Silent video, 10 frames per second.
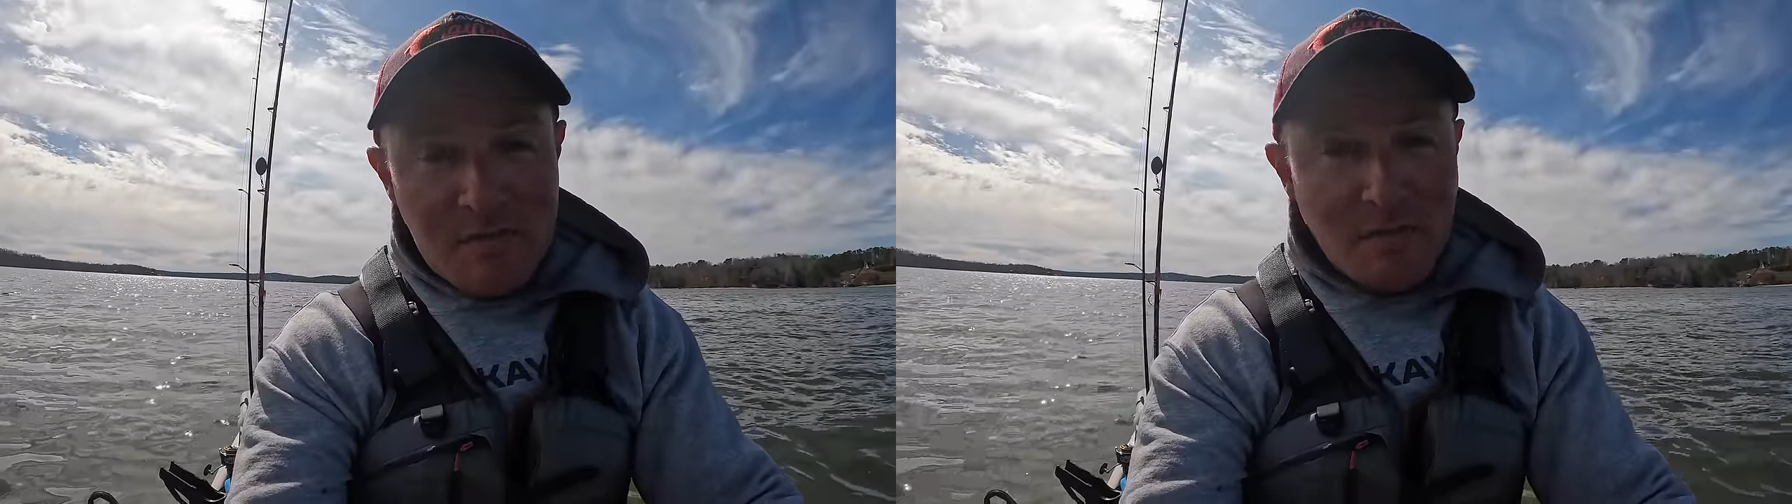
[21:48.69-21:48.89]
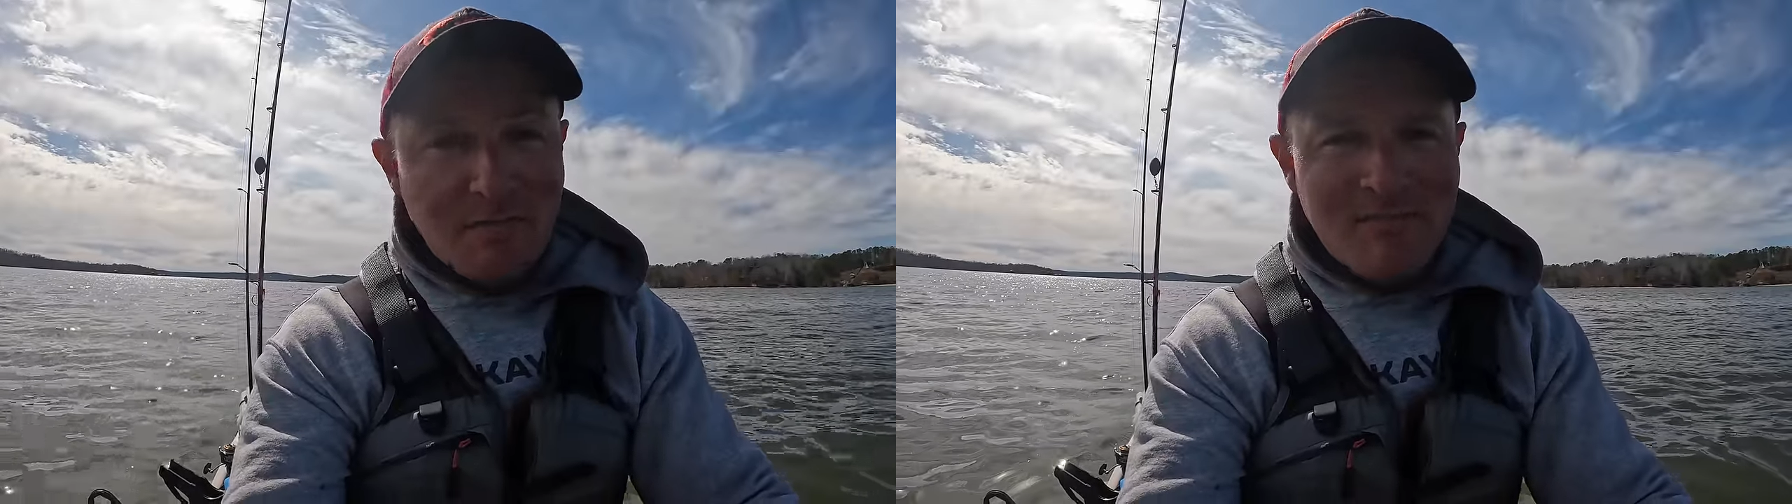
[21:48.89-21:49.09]

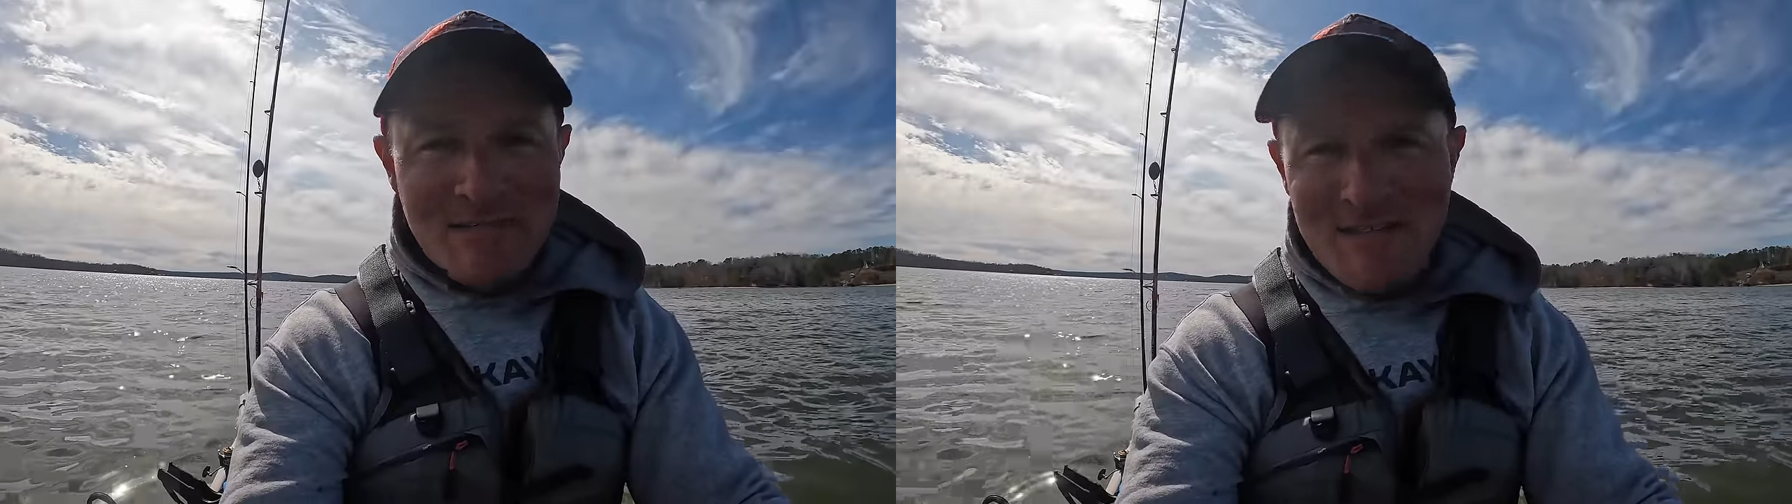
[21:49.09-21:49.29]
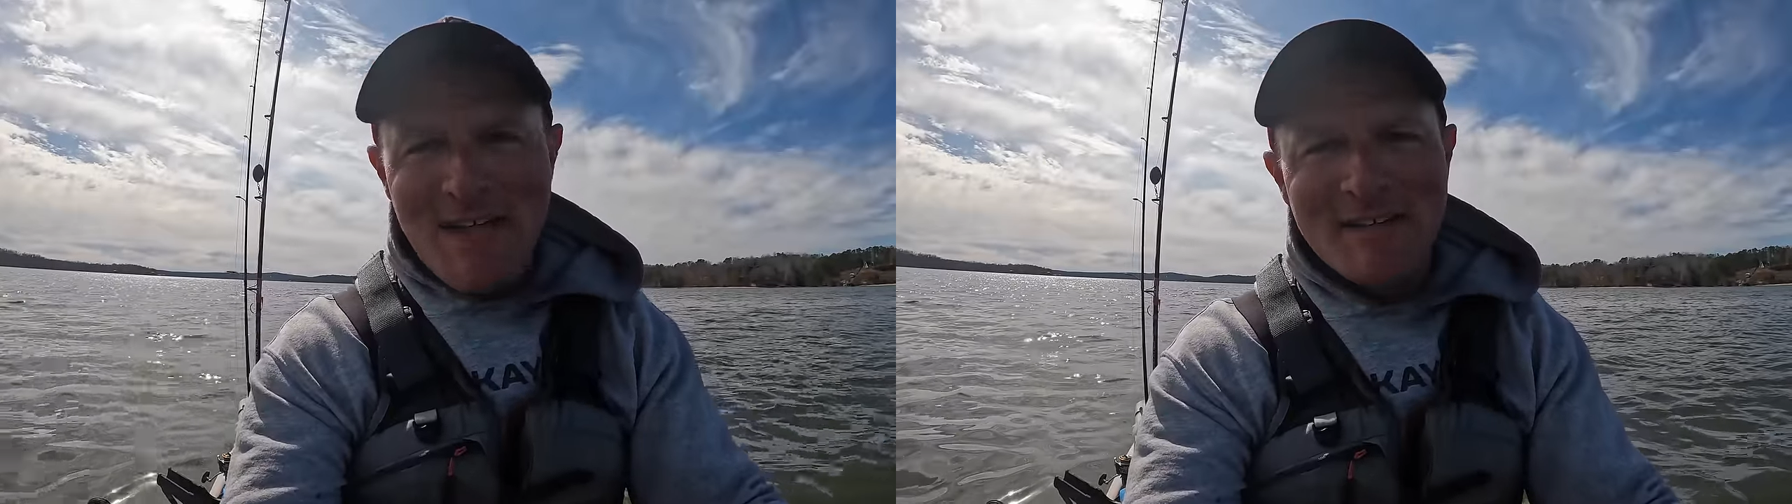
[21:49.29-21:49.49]
So
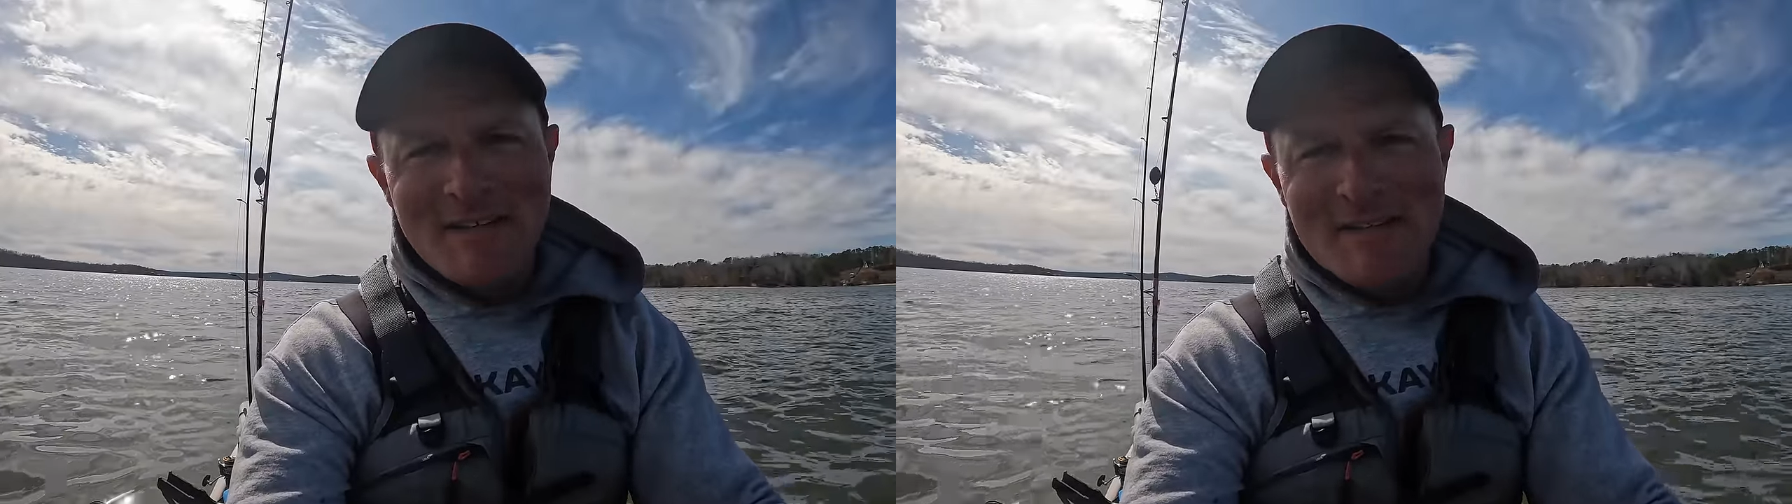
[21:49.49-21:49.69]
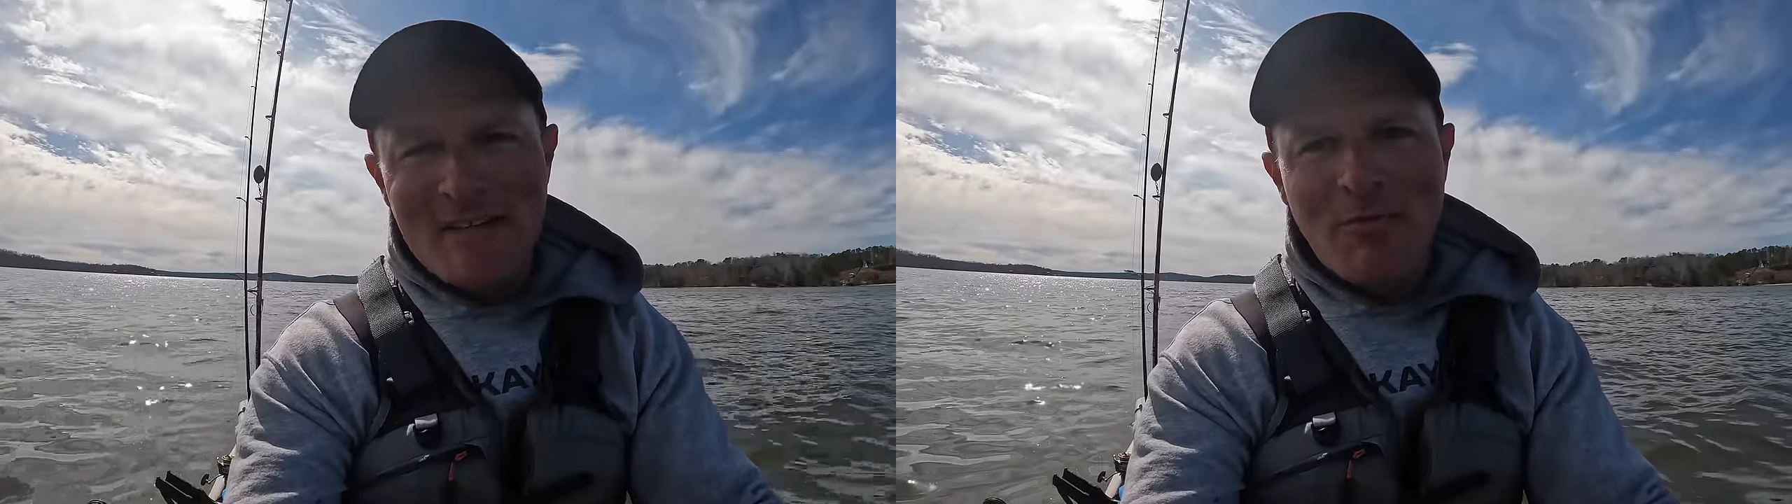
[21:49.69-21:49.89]
excited
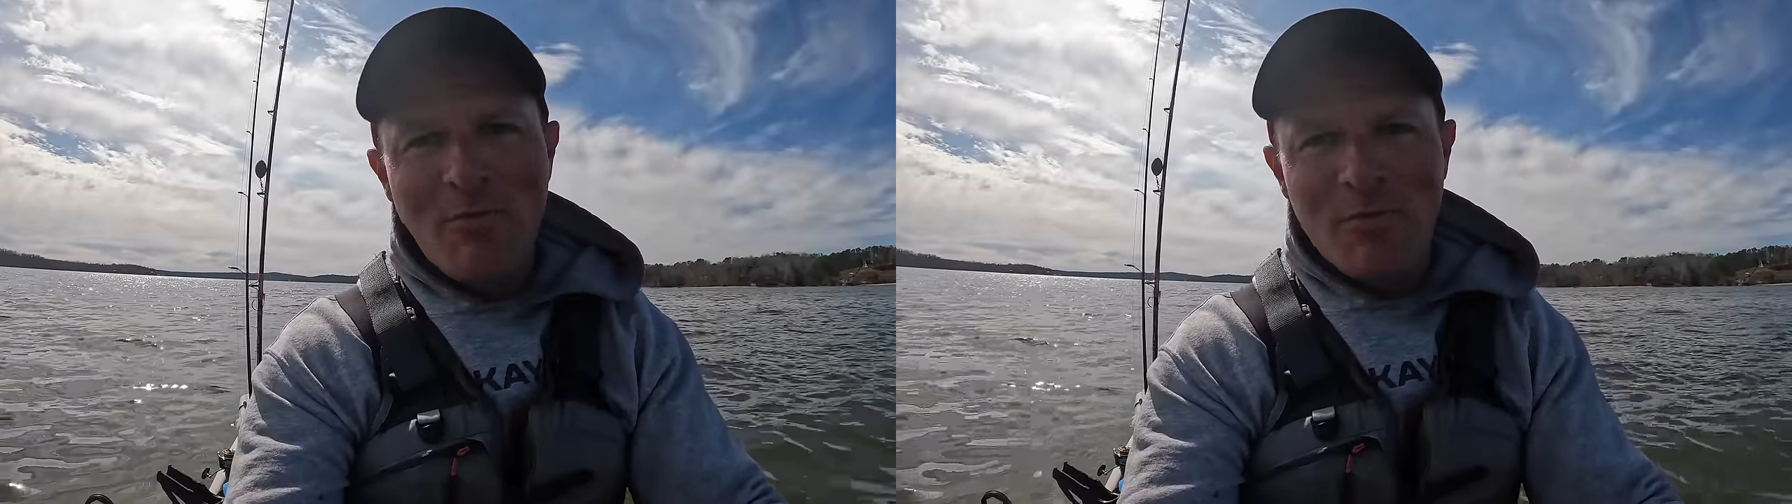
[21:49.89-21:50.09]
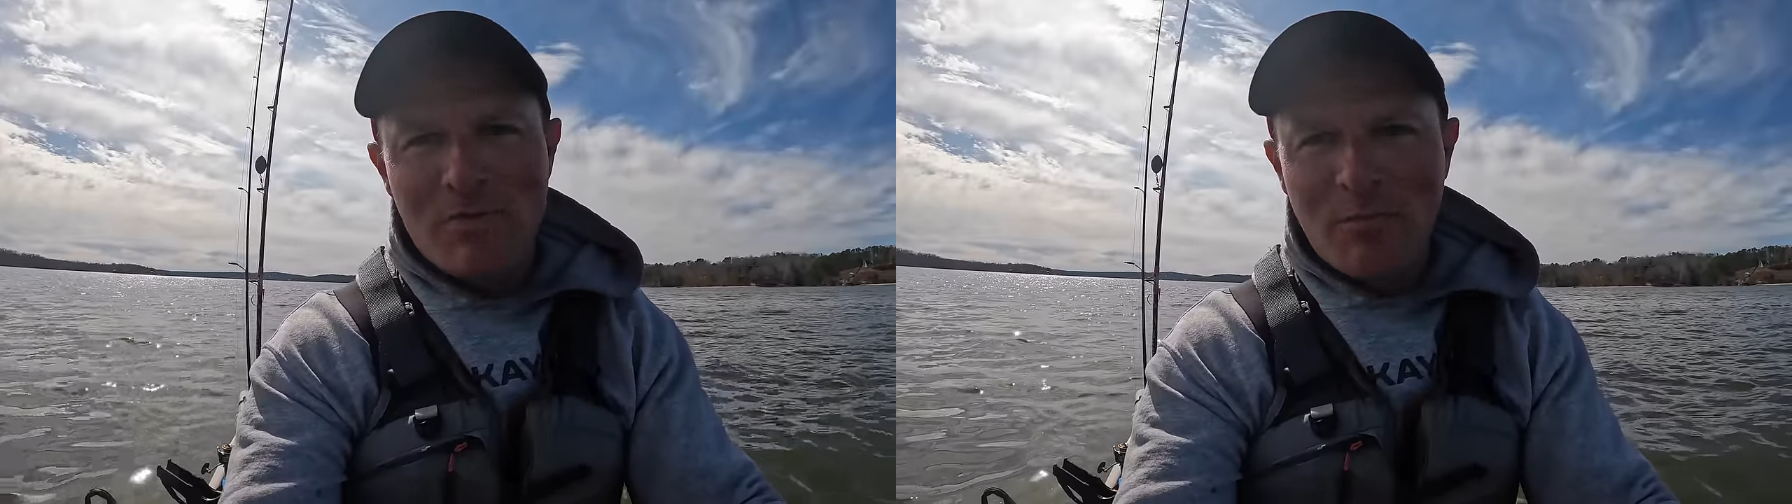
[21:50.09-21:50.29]
to see
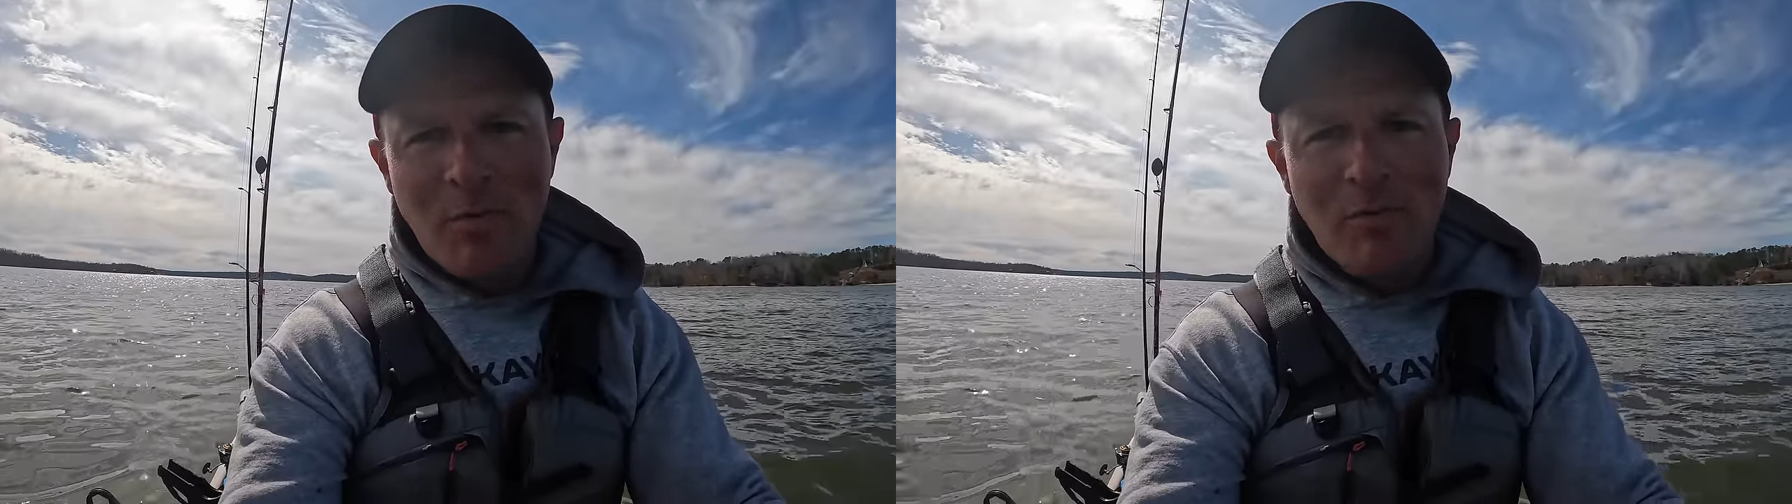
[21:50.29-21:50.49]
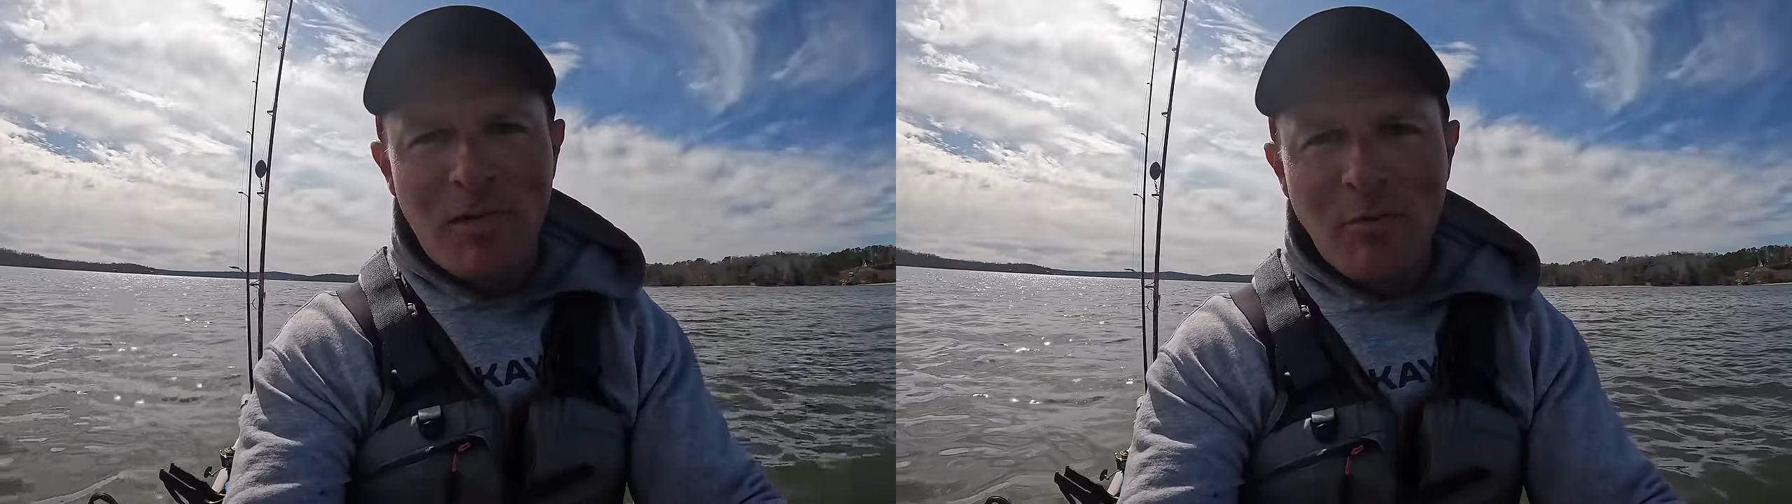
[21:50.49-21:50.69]
what you can pull